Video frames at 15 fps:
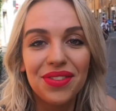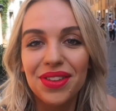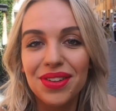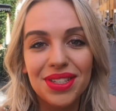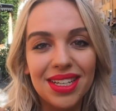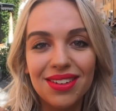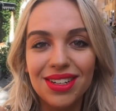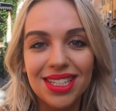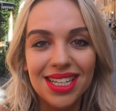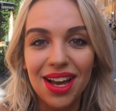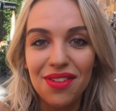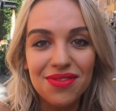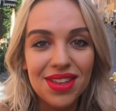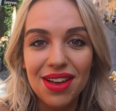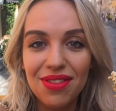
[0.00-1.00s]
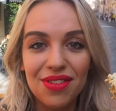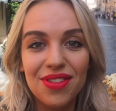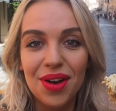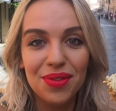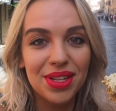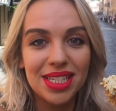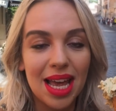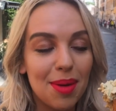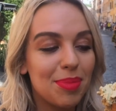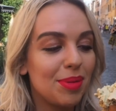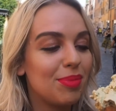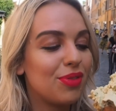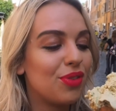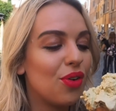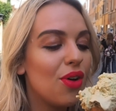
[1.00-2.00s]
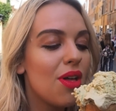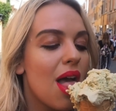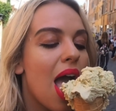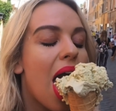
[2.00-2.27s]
No, seriously, I've never felt this happy before.